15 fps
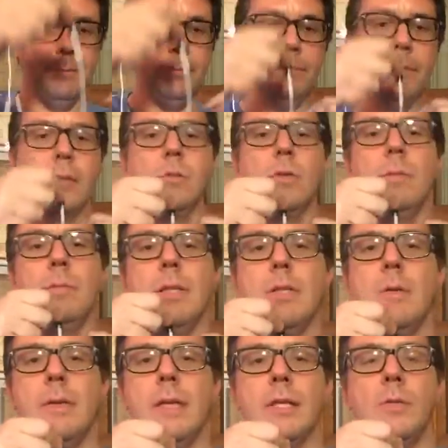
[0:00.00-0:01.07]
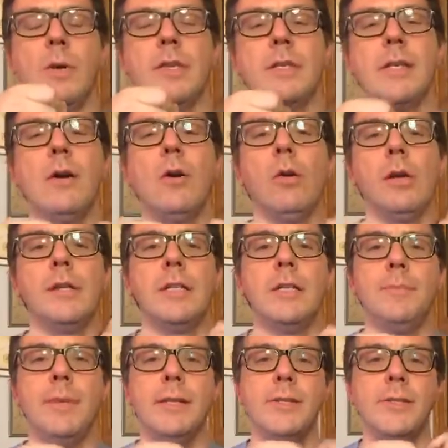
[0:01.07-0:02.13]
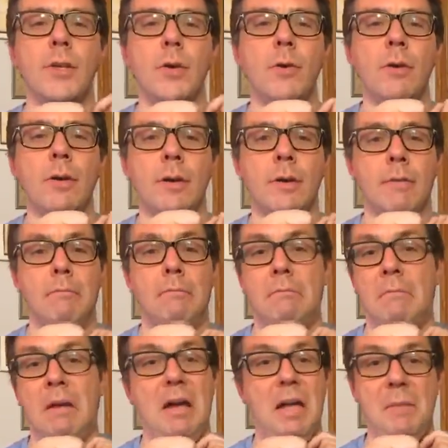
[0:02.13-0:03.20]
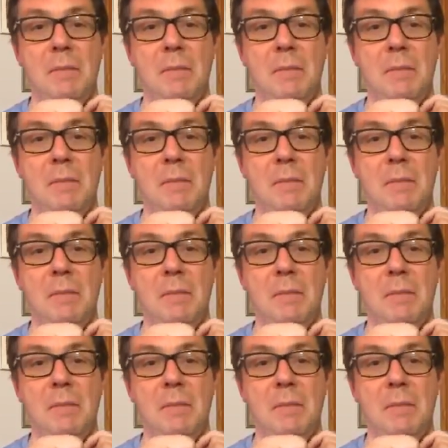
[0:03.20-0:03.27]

That's what I've been doing. That's why the sound quality has been so, I